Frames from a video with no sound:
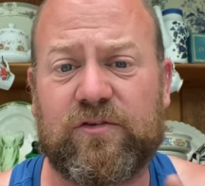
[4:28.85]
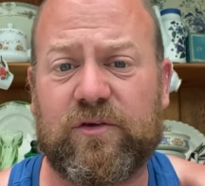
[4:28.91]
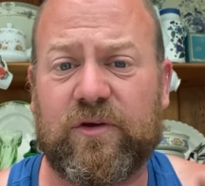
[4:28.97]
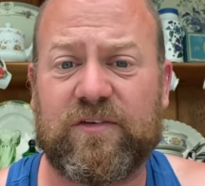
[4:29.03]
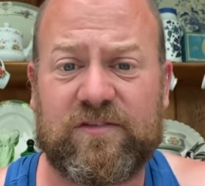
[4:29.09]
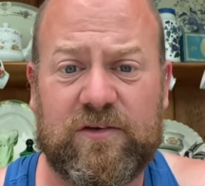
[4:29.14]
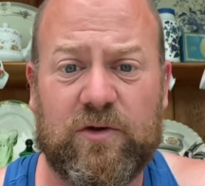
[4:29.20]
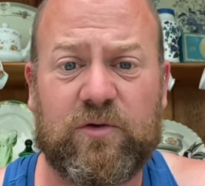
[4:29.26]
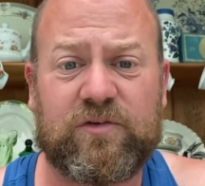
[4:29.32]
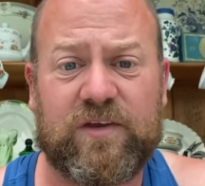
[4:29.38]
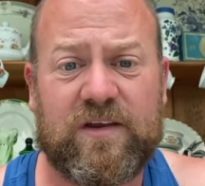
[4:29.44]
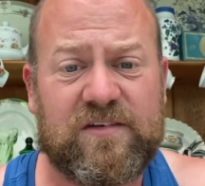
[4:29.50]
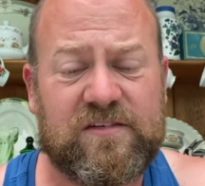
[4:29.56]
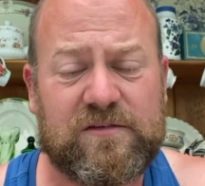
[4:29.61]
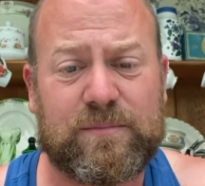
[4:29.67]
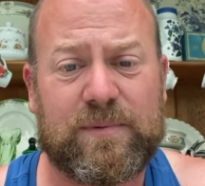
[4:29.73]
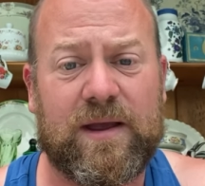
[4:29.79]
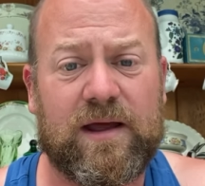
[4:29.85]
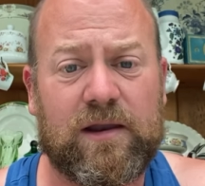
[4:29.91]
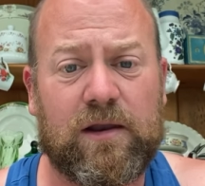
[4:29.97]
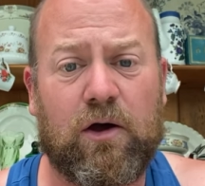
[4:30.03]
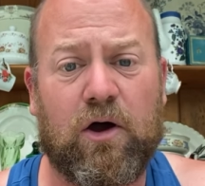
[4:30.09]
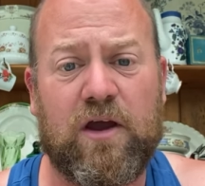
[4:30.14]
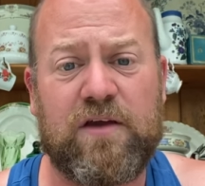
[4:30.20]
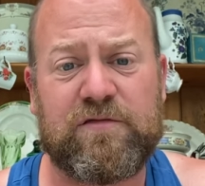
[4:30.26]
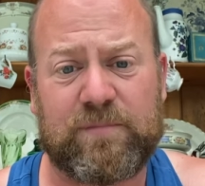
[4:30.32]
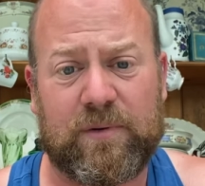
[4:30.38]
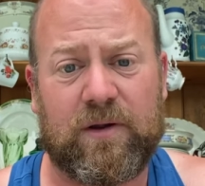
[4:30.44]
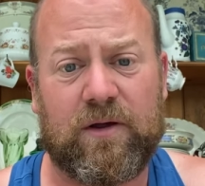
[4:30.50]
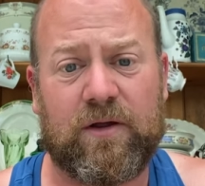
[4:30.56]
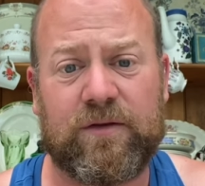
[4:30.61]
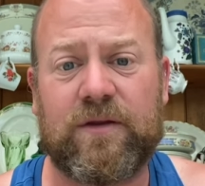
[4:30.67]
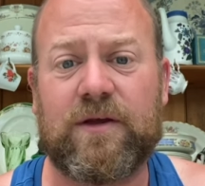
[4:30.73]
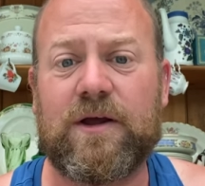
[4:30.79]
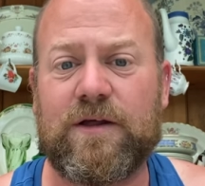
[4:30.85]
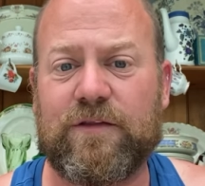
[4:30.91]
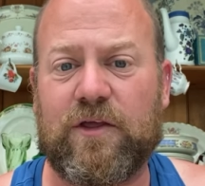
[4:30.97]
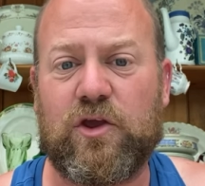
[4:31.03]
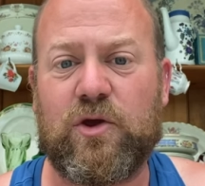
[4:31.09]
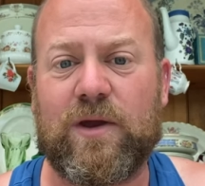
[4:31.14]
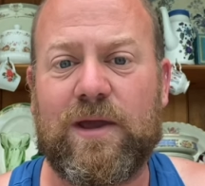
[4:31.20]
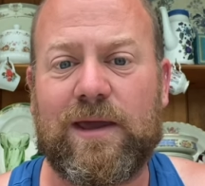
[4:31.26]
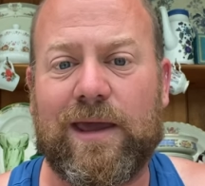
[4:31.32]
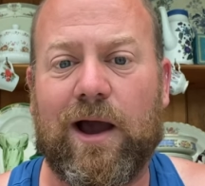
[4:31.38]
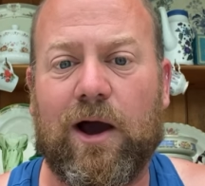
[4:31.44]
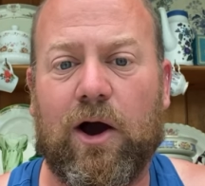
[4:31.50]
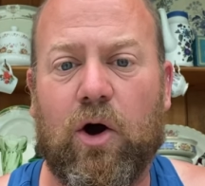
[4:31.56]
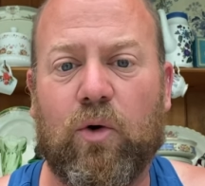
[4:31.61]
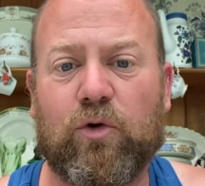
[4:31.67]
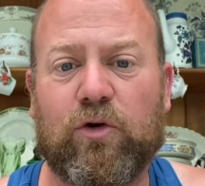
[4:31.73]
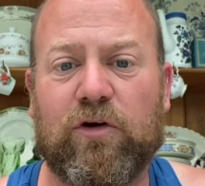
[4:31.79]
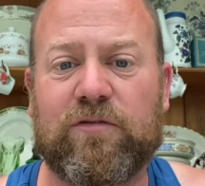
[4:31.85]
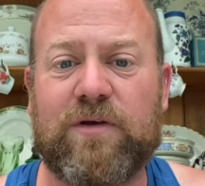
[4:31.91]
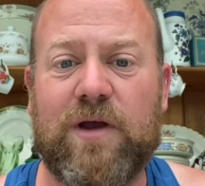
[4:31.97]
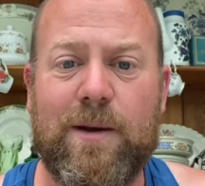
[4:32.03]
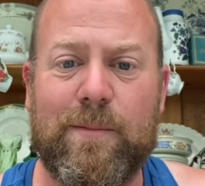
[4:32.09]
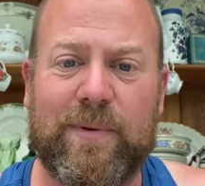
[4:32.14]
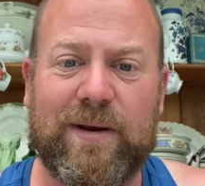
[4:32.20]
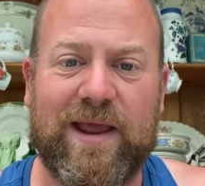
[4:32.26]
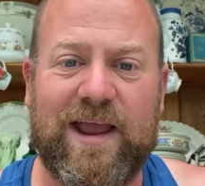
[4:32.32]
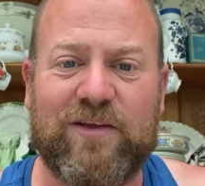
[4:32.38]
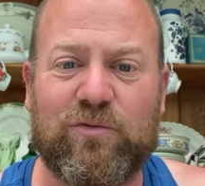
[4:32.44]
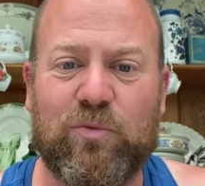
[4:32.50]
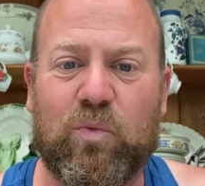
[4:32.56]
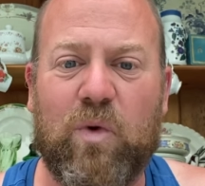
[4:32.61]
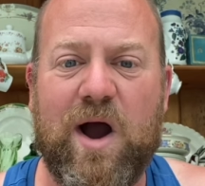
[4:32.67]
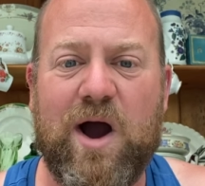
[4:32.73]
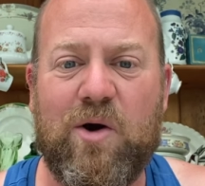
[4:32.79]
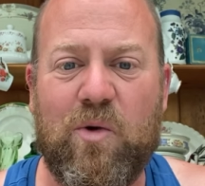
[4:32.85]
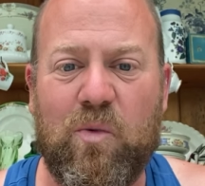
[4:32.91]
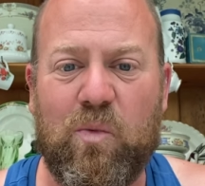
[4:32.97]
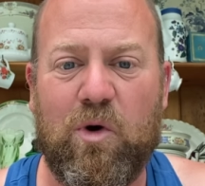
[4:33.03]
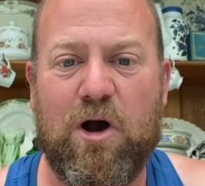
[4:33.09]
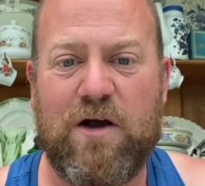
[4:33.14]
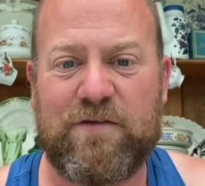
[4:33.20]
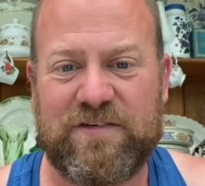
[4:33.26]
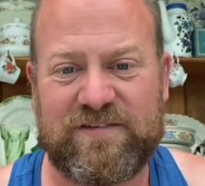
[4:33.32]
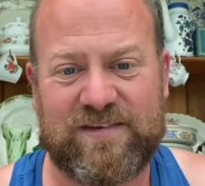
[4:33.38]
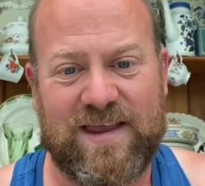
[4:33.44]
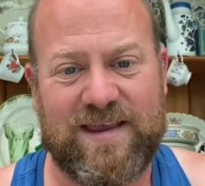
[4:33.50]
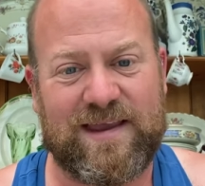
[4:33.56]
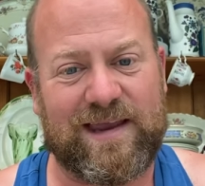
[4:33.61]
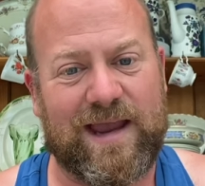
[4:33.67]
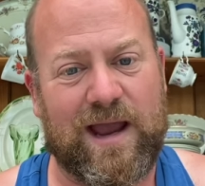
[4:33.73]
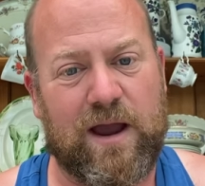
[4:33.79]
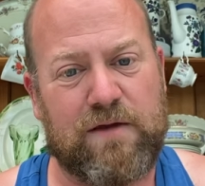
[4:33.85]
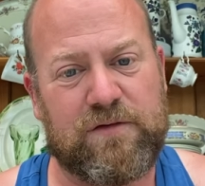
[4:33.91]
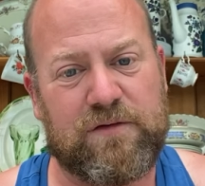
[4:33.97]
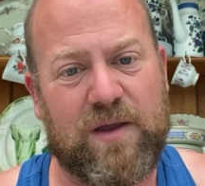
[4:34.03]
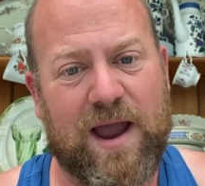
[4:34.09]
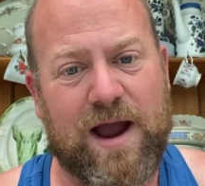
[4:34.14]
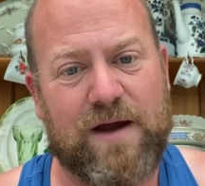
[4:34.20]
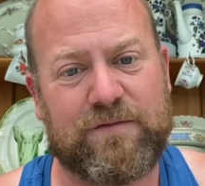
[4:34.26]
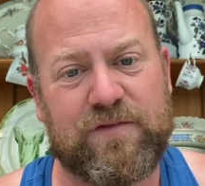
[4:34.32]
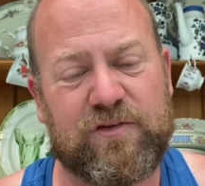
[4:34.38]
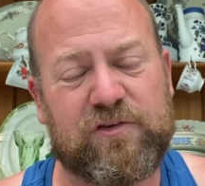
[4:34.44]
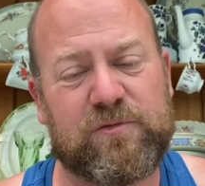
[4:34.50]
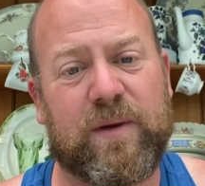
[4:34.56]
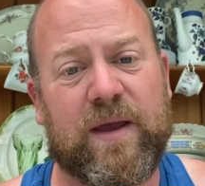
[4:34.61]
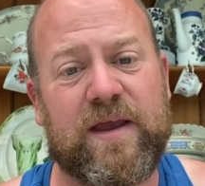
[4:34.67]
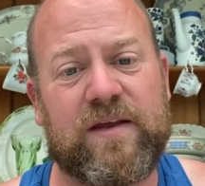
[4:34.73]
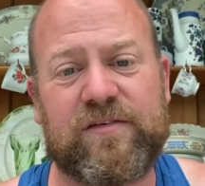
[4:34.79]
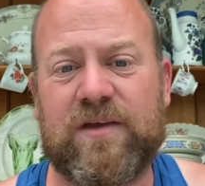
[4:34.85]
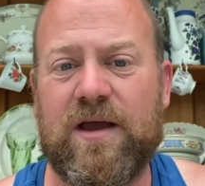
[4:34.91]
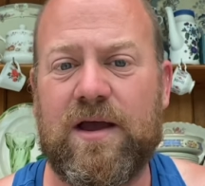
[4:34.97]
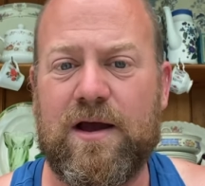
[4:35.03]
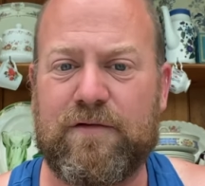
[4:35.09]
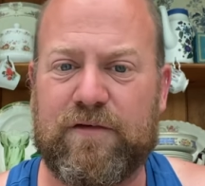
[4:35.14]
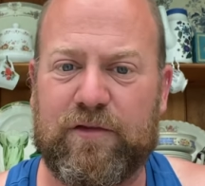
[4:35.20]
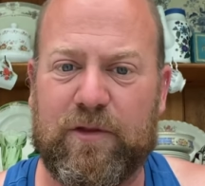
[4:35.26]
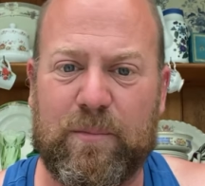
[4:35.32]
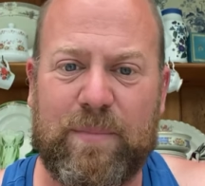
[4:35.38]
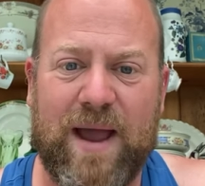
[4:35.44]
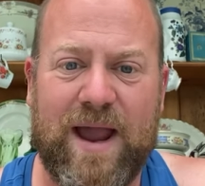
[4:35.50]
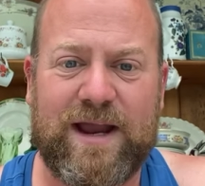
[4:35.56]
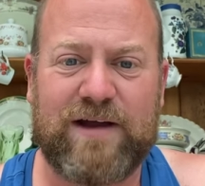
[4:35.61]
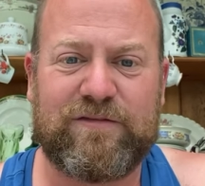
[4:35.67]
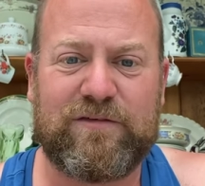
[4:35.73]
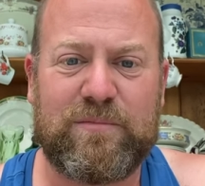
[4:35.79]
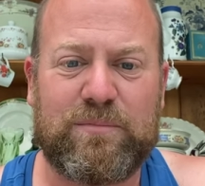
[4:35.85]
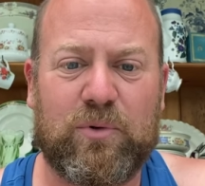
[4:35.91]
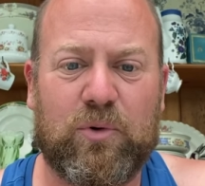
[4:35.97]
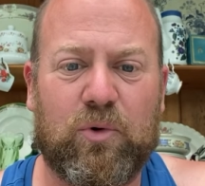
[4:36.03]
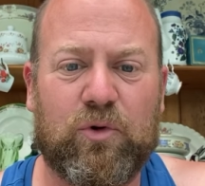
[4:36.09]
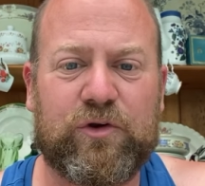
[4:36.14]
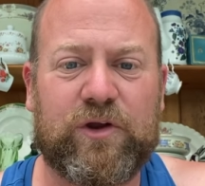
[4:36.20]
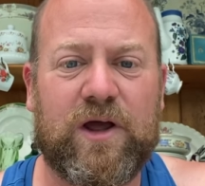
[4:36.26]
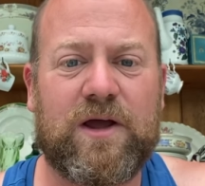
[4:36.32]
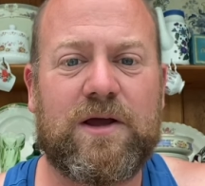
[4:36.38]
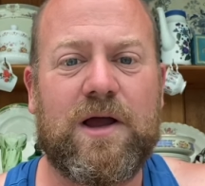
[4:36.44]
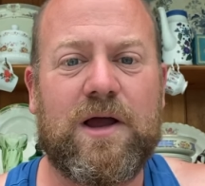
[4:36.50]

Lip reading: So it still seems to be a live plant that you can get hold of, but it is well worth seeking out if you have the space for the back of a border,